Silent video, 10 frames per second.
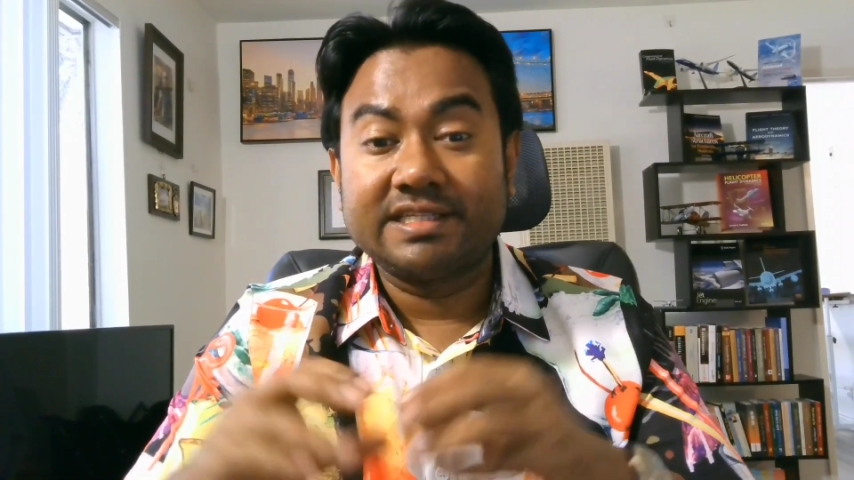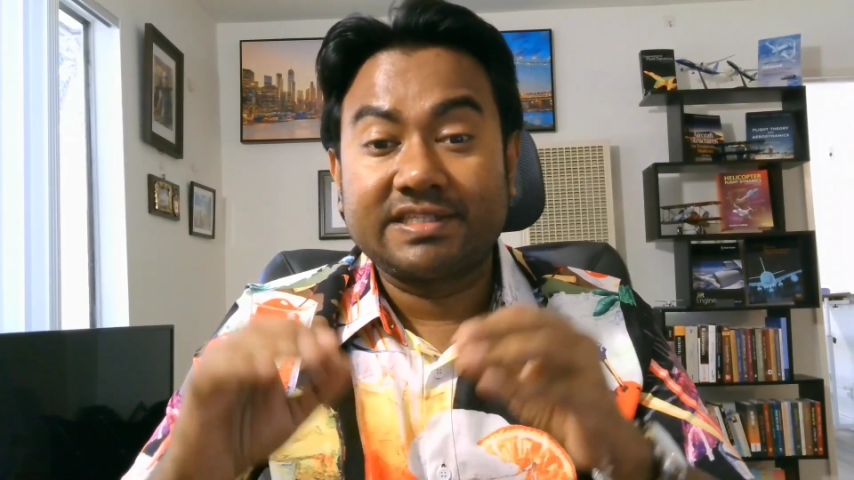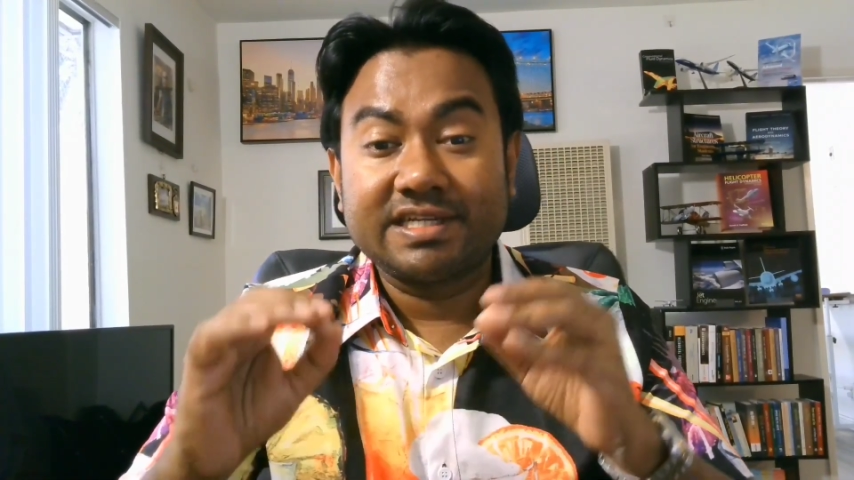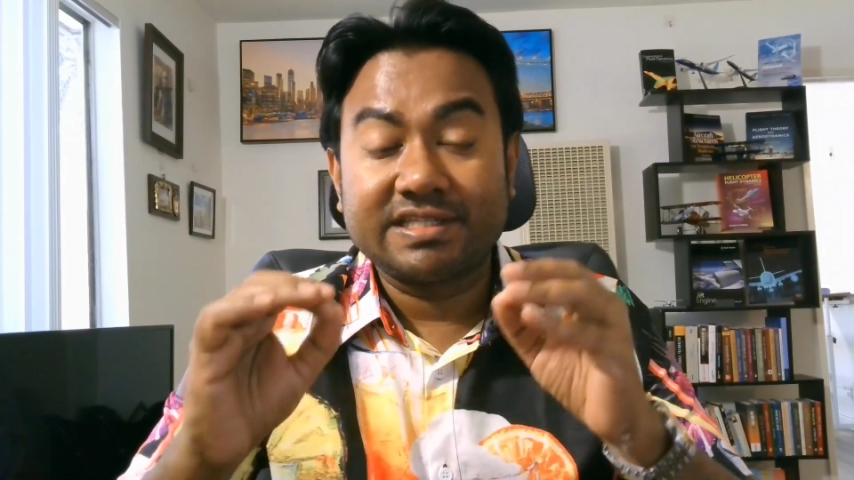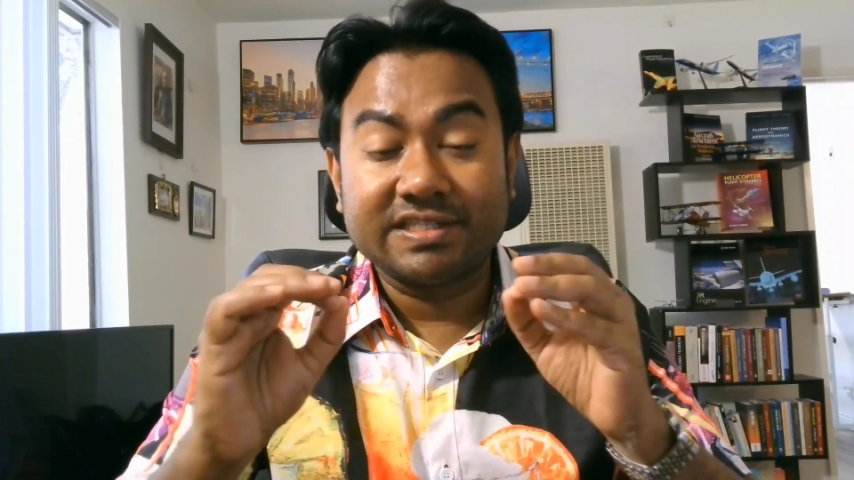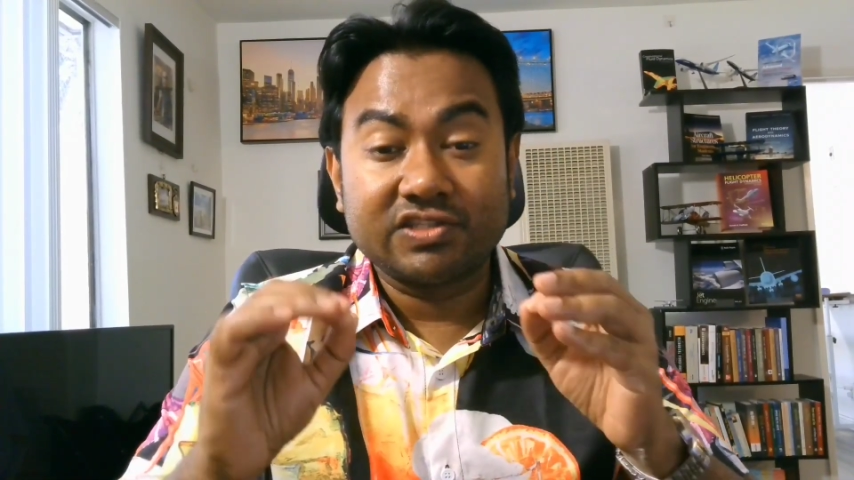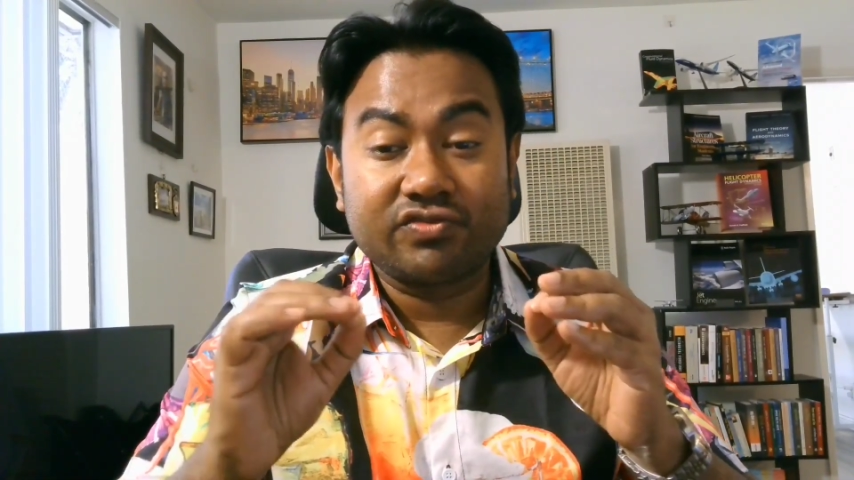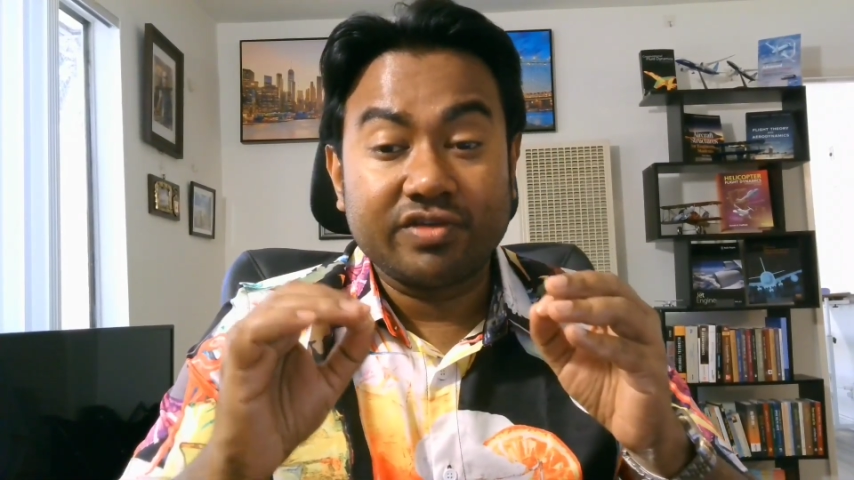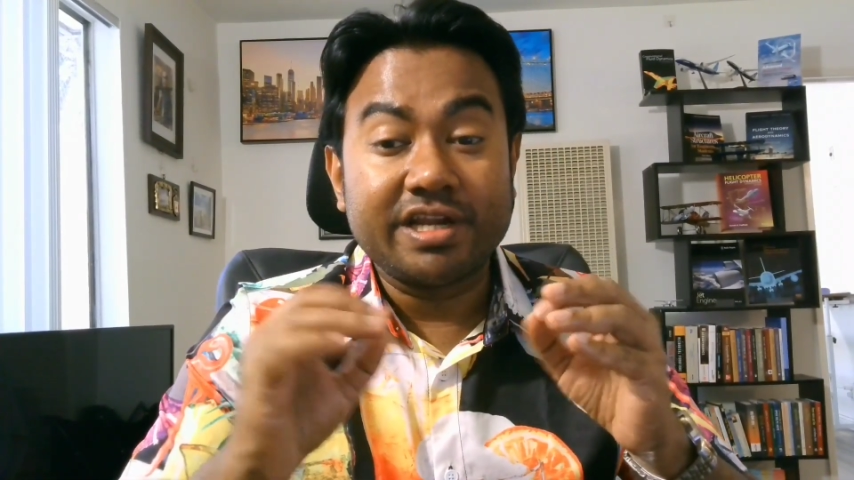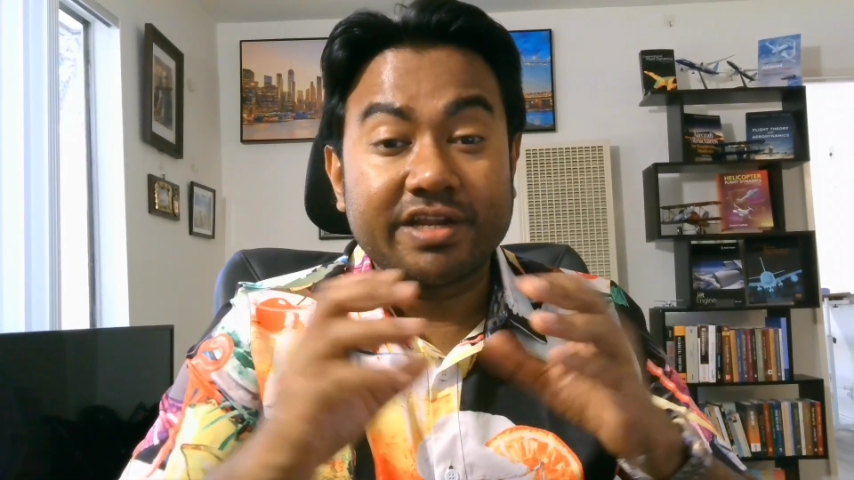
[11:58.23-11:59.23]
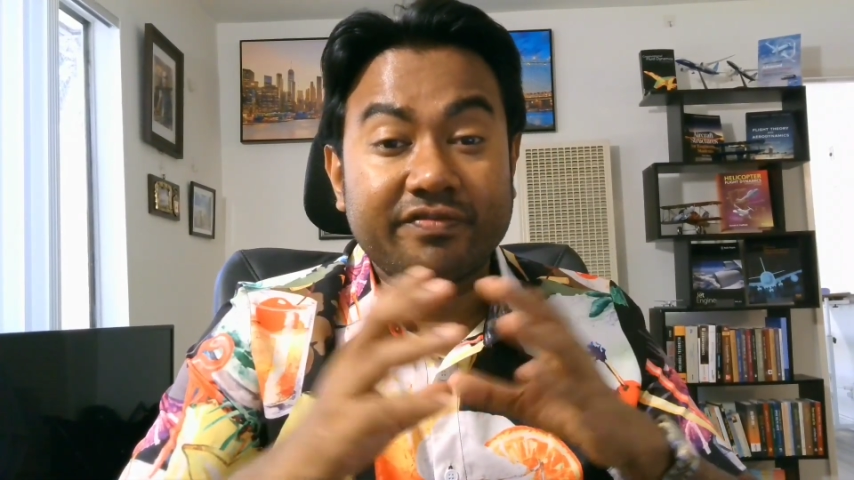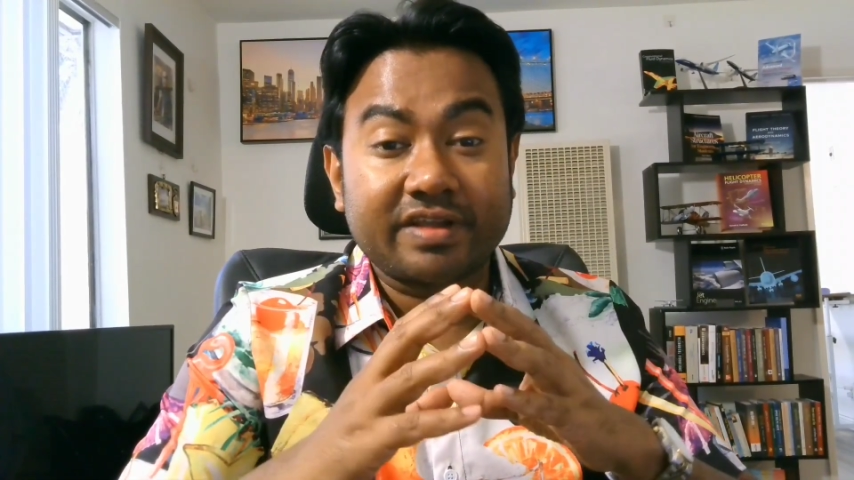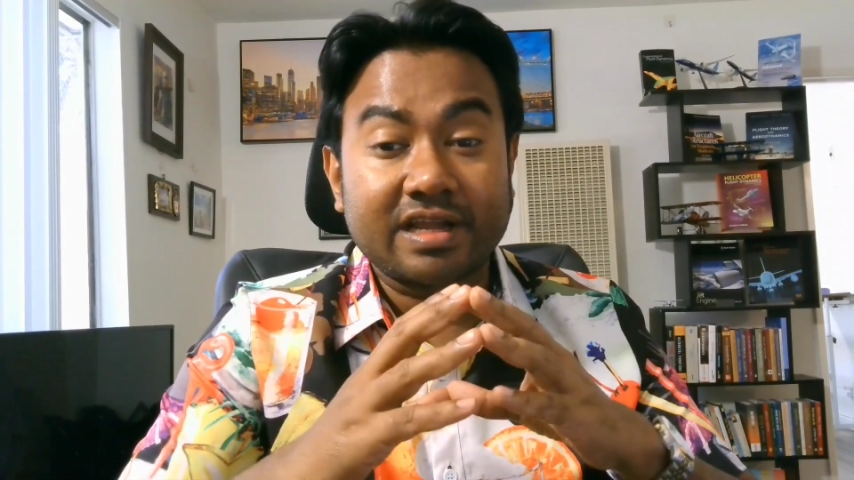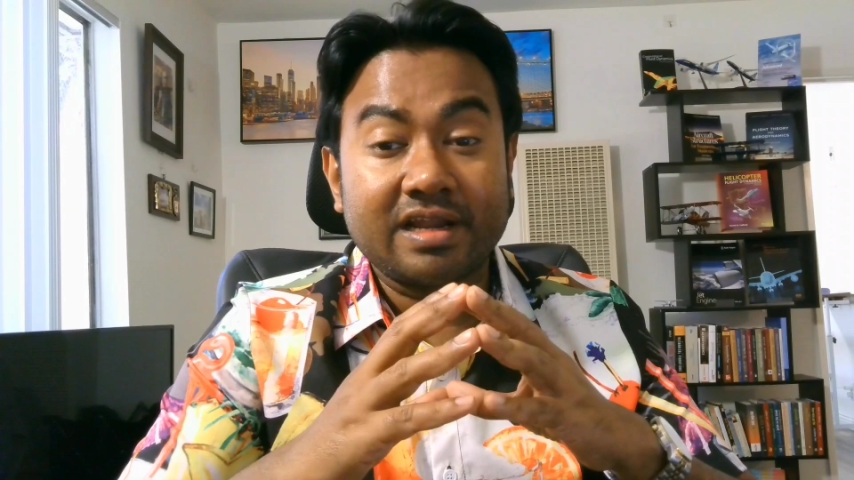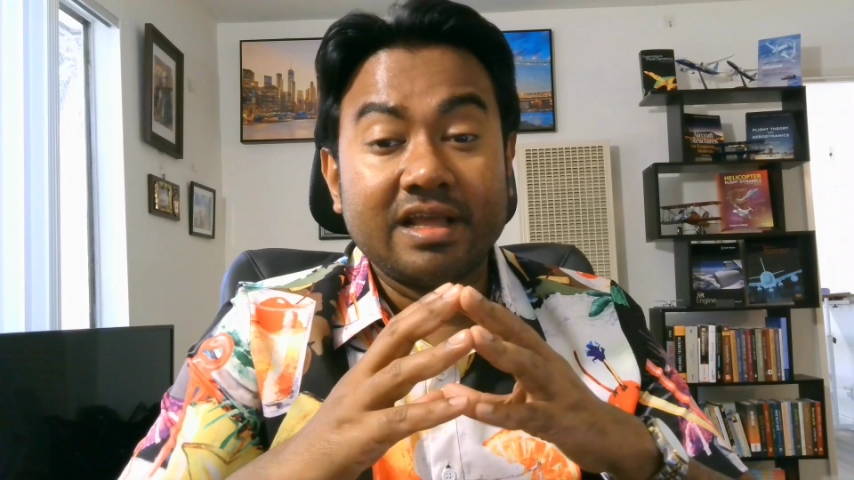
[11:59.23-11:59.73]
states is really
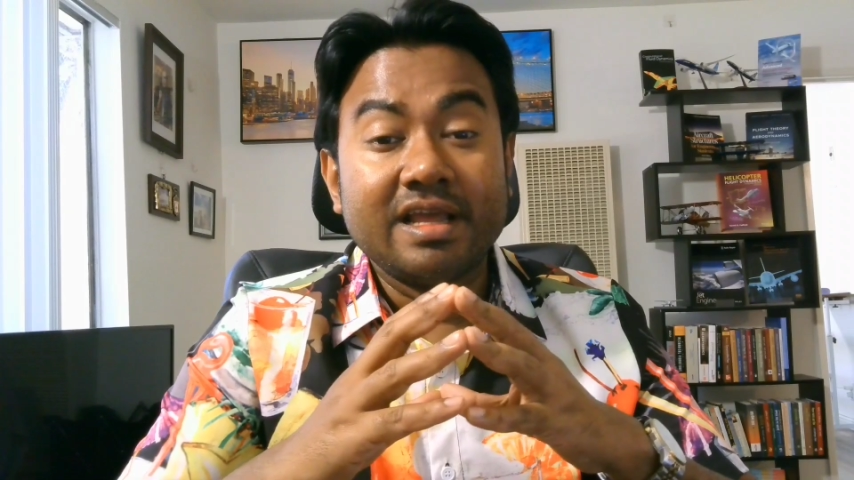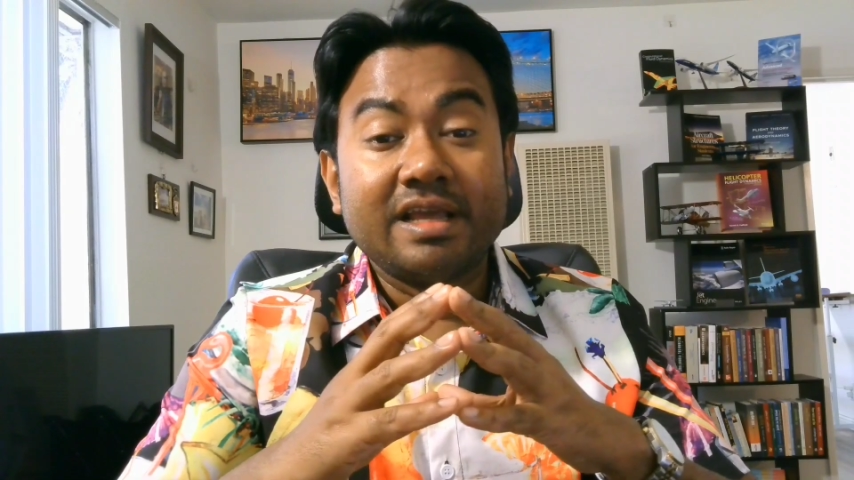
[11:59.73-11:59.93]
difficult